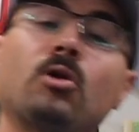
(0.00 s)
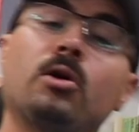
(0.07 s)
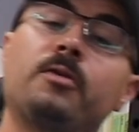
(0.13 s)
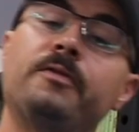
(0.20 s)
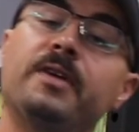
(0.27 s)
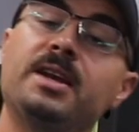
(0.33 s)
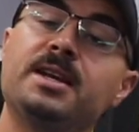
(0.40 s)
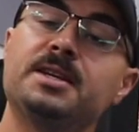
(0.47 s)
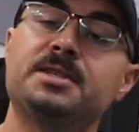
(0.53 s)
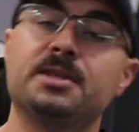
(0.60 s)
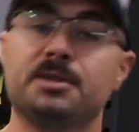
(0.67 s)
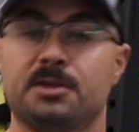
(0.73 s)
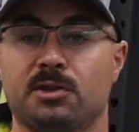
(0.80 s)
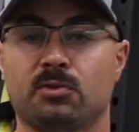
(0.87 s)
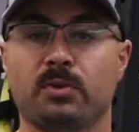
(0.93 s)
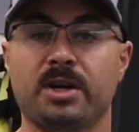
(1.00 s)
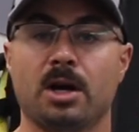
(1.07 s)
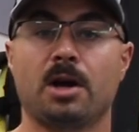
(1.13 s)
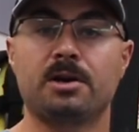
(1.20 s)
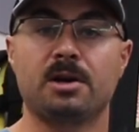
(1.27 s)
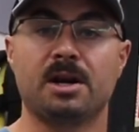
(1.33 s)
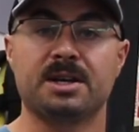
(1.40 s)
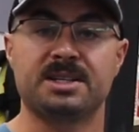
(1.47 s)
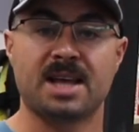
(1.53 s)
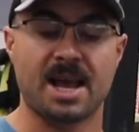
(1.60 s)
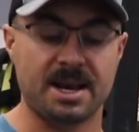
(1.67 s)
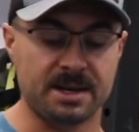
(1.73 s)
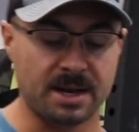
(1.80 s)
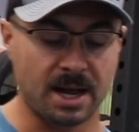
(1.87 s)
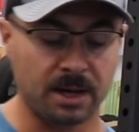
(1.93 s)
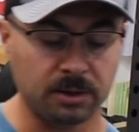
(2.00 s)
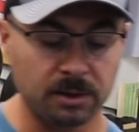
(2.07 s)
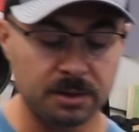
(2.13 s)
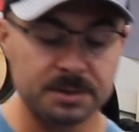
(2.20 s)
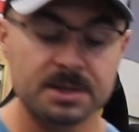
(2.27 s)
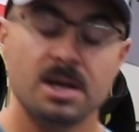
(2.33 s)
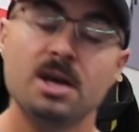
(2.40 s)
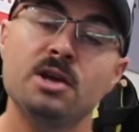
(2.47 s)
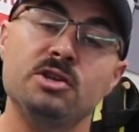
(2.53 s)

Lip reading: Rogue Fitness is $310.